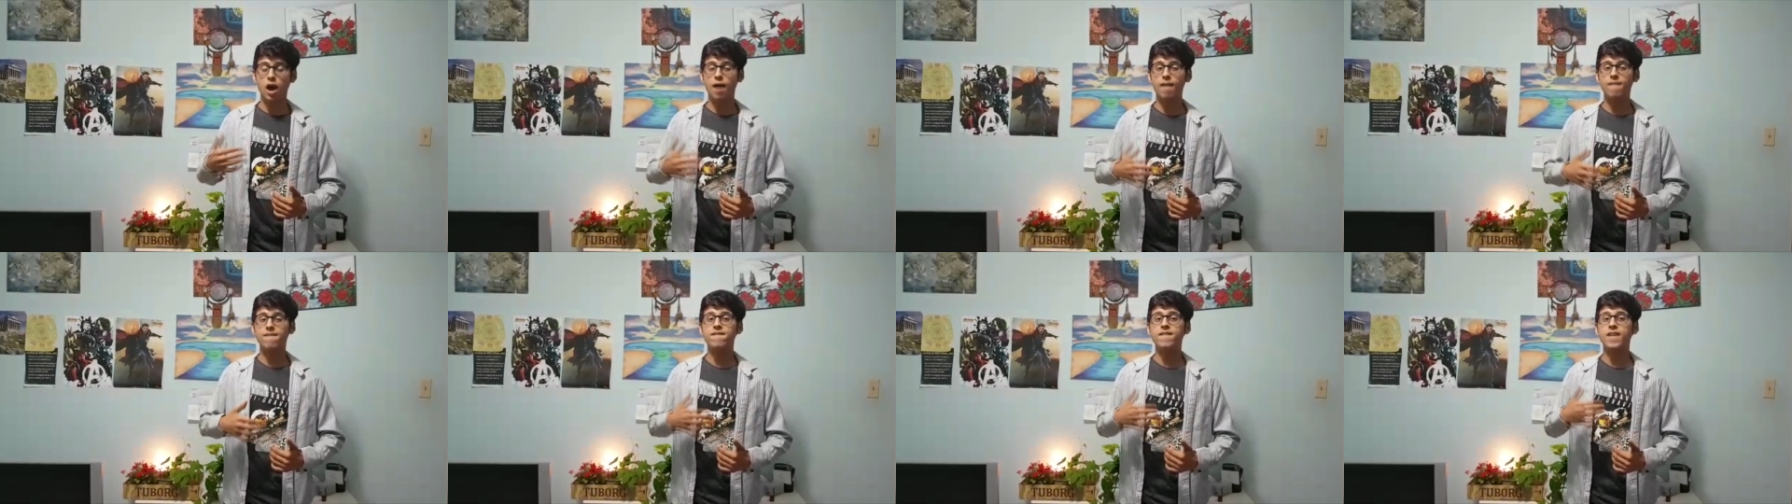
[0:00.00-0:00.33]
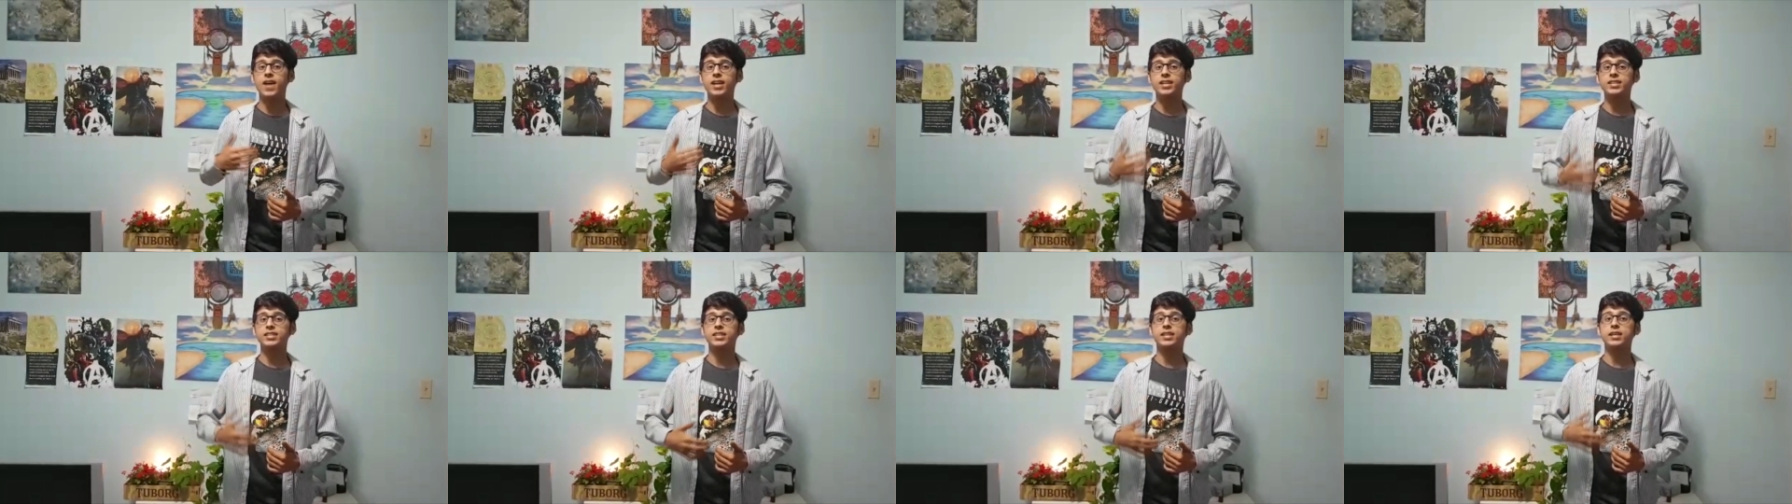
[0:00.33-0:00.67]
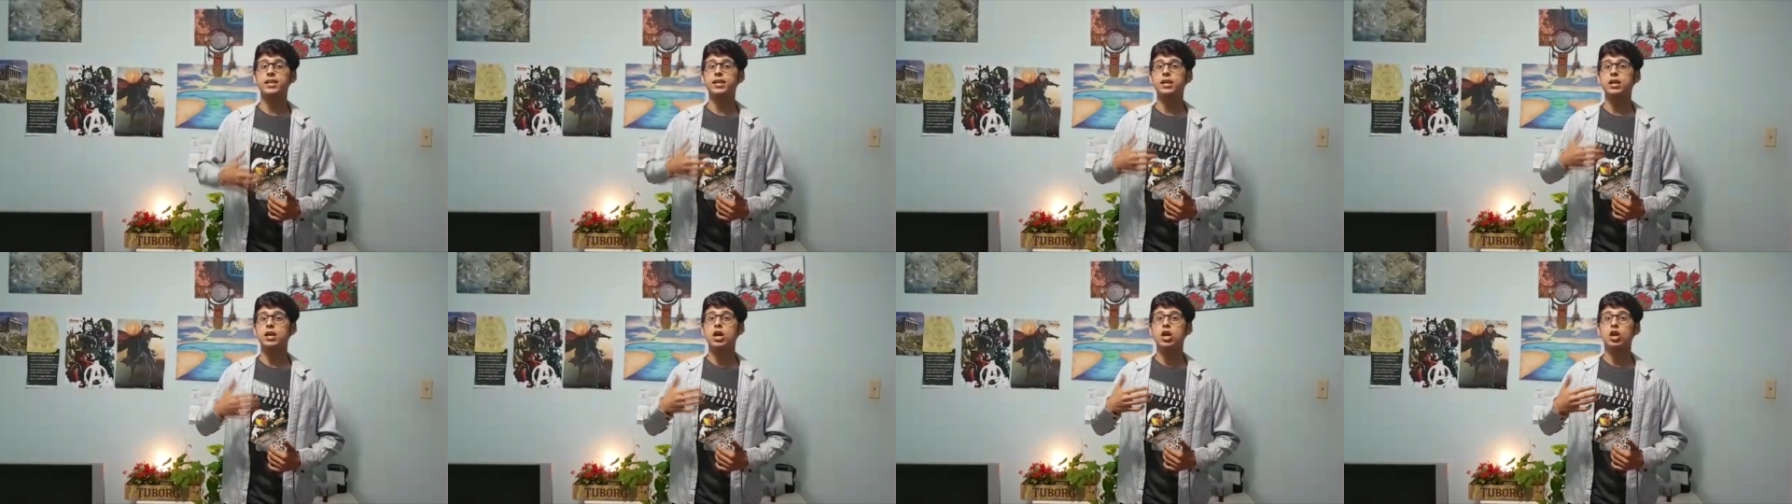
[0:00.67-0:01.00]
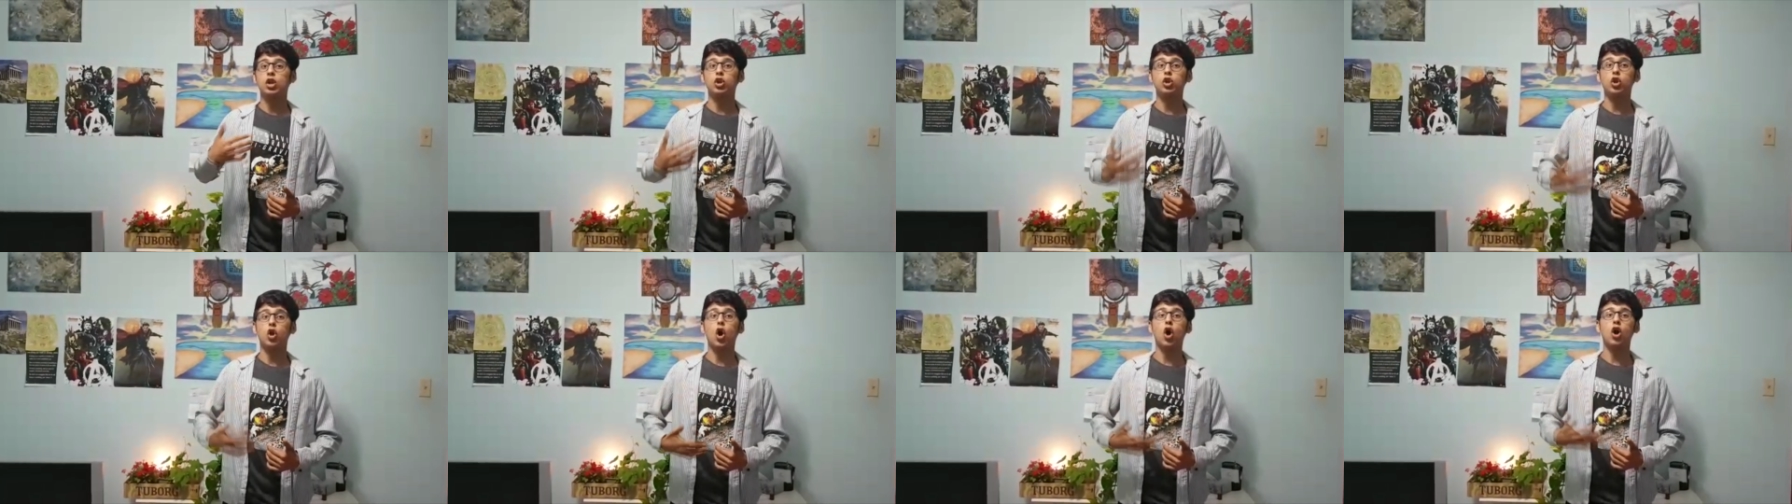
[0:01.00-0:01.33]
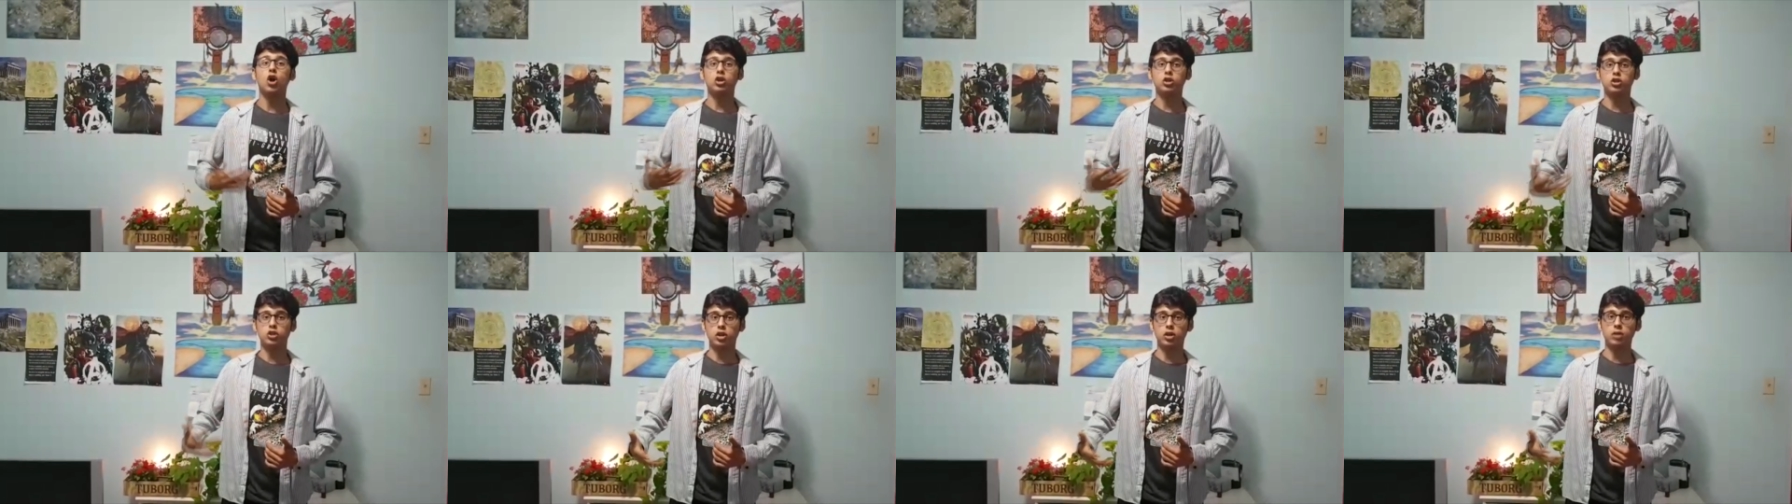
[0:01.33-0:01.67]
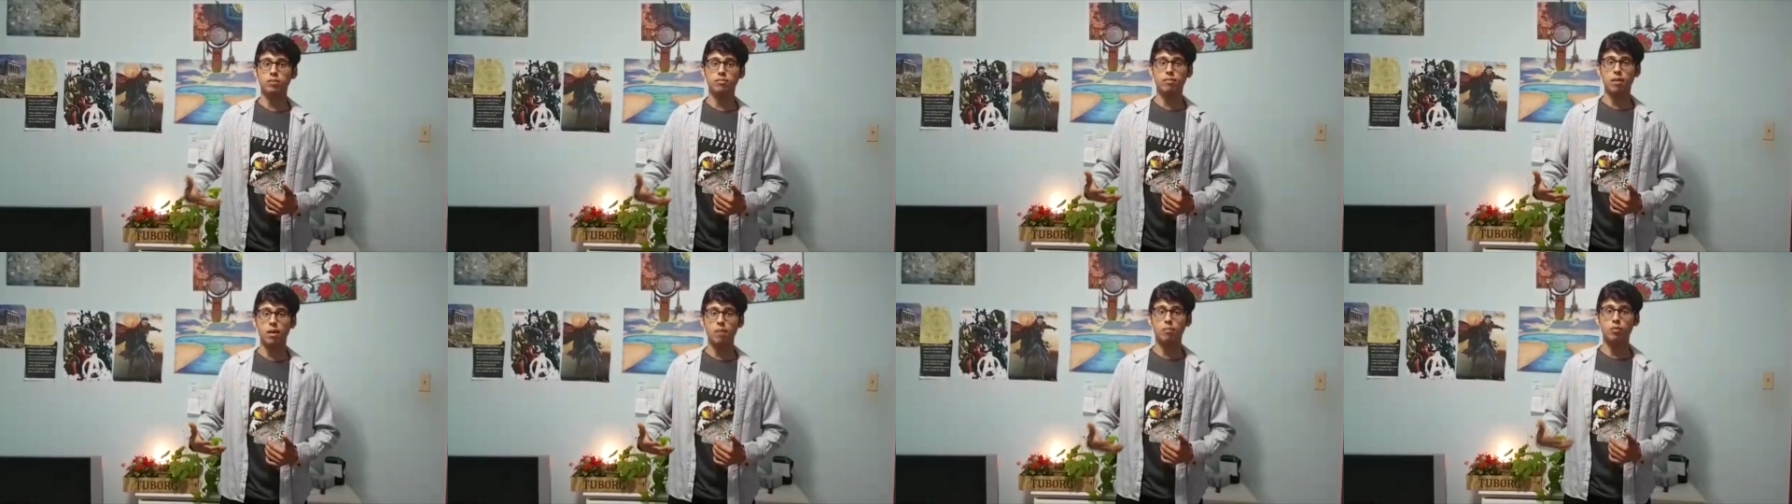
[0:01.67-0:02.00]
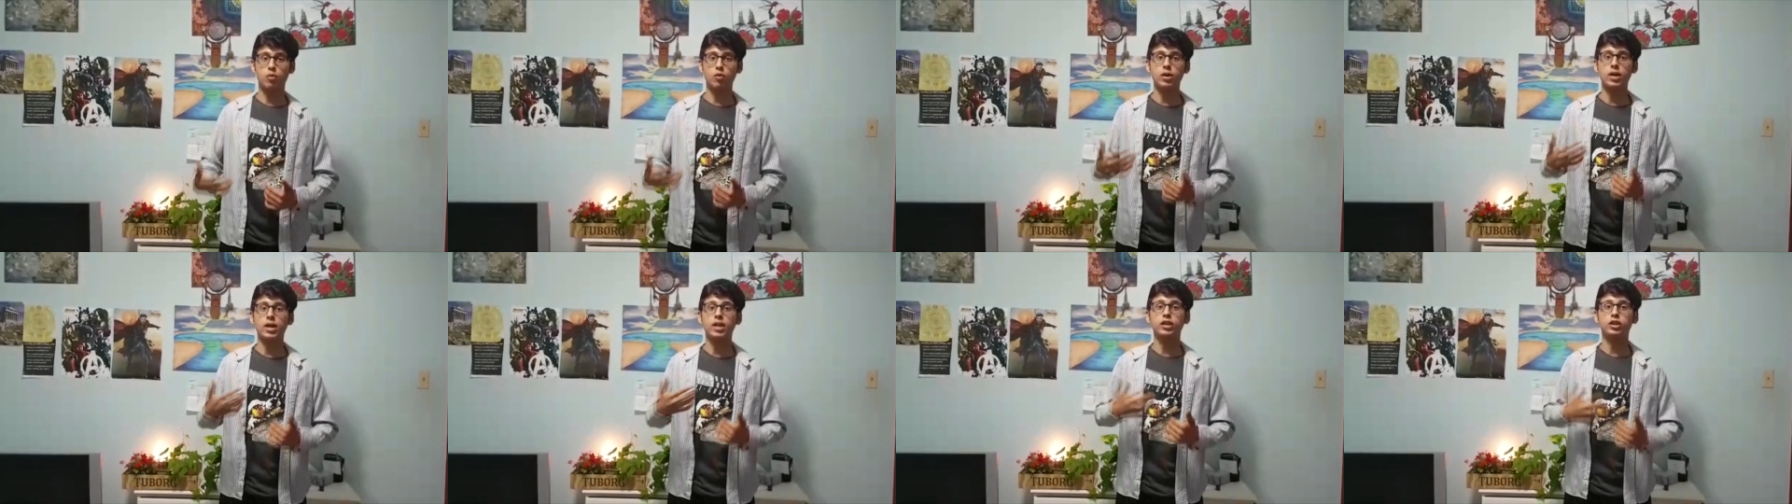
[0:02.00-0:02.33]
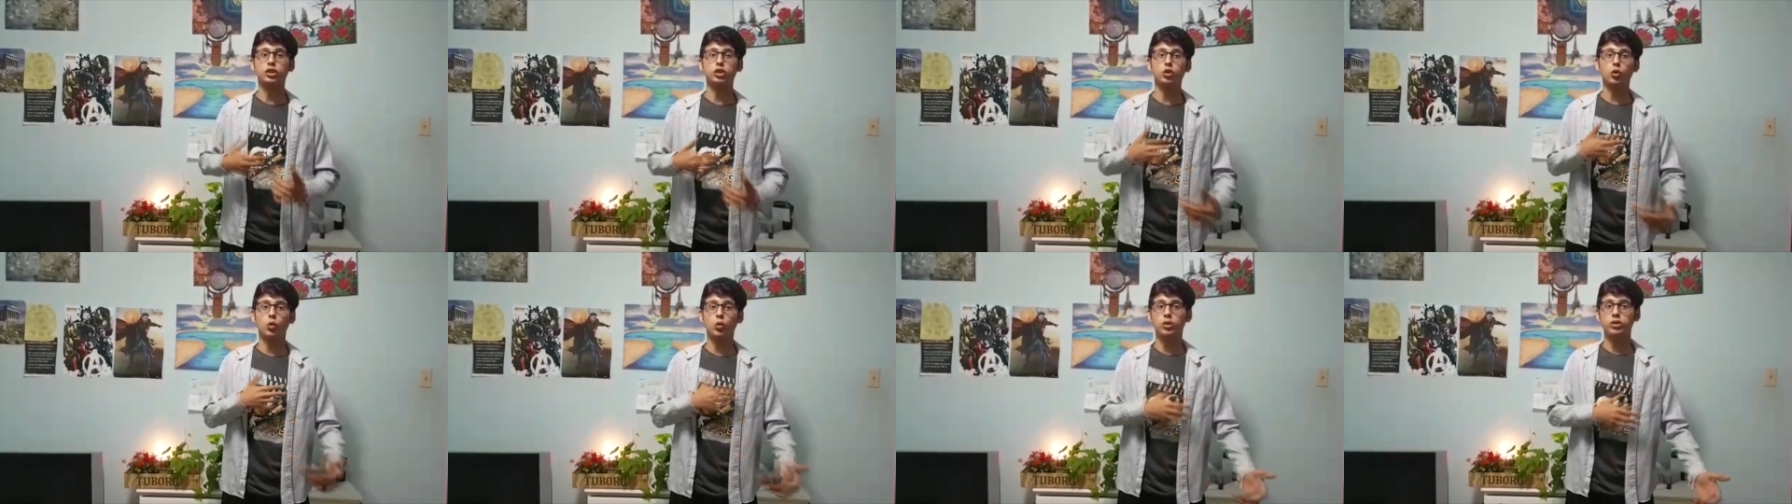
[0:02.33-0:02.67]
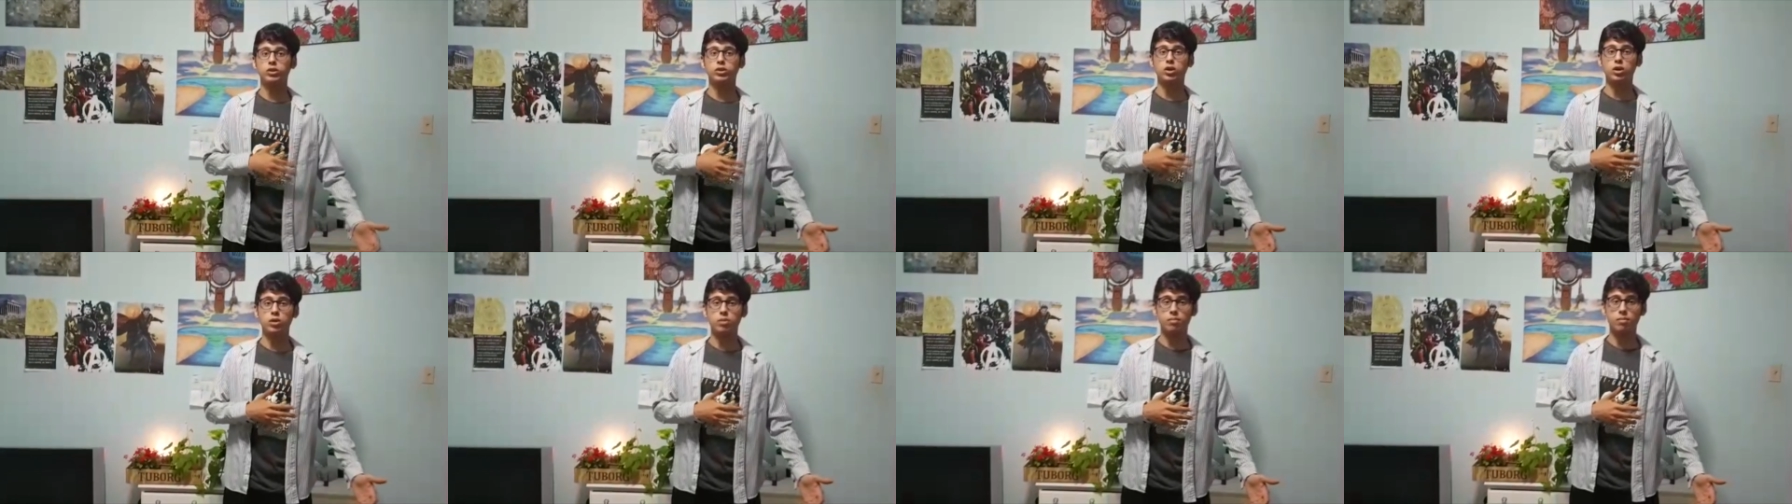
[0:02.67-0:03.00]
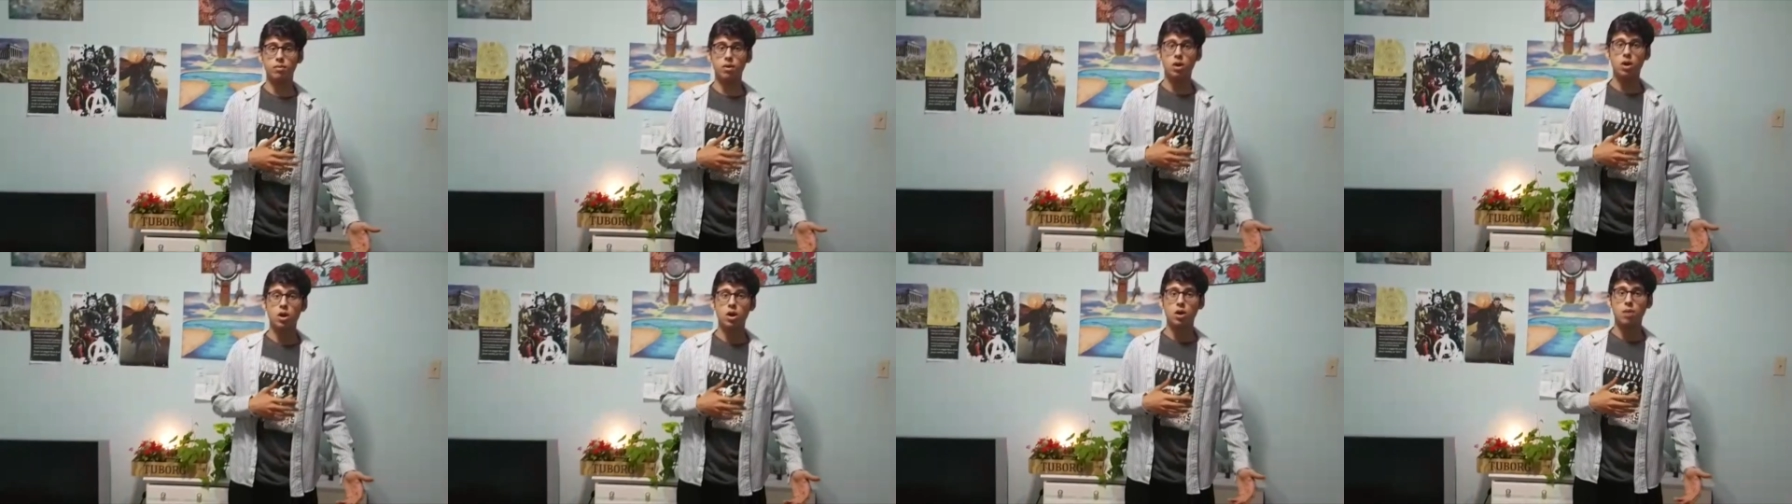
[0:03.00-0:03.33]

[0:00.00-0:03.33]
affecting long-term memory and short-term